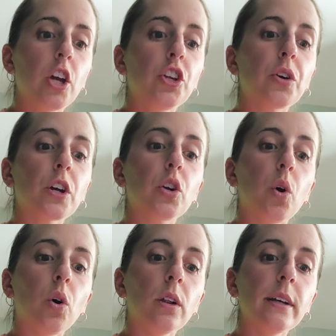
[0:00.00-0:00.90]
Your
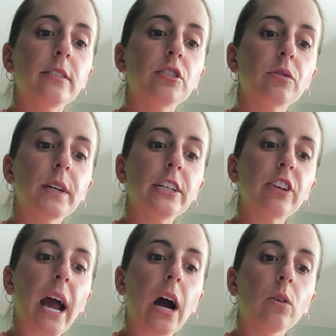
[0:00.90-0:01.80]
goal is to reach
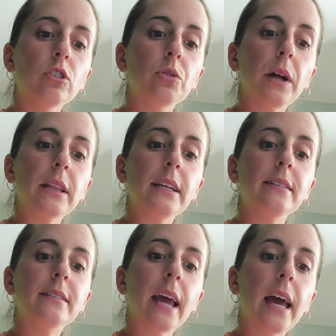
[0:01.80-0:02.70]
out to at
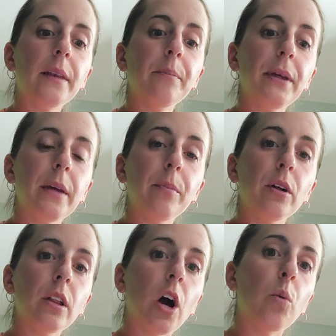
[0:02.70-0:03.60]
least 10
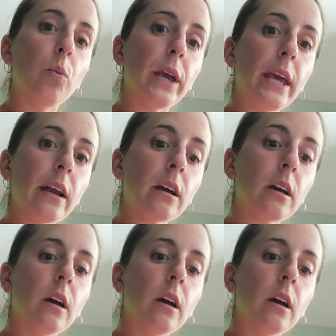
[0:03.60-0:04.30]
people a week